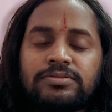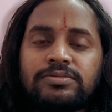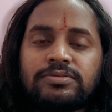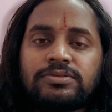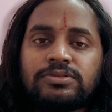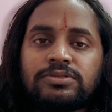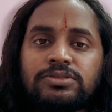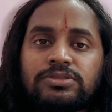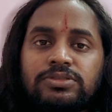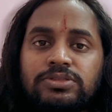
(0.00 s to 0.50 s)

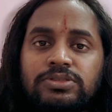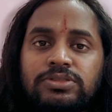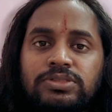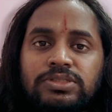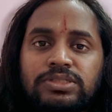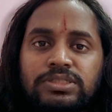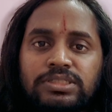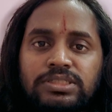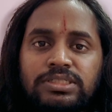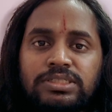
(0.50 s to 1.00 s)
So
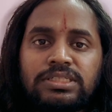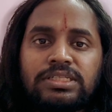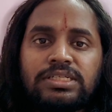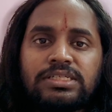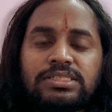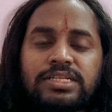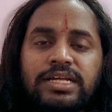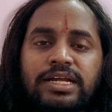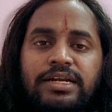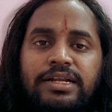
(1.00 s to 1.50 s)
in
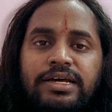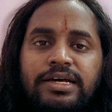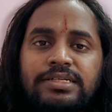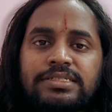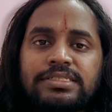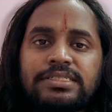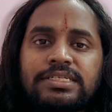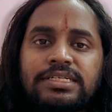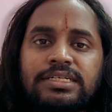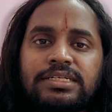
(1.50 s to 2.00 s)
this
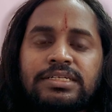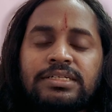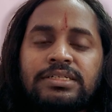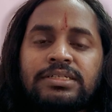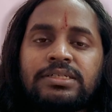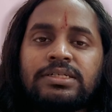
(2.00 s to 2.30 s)
Dandasana,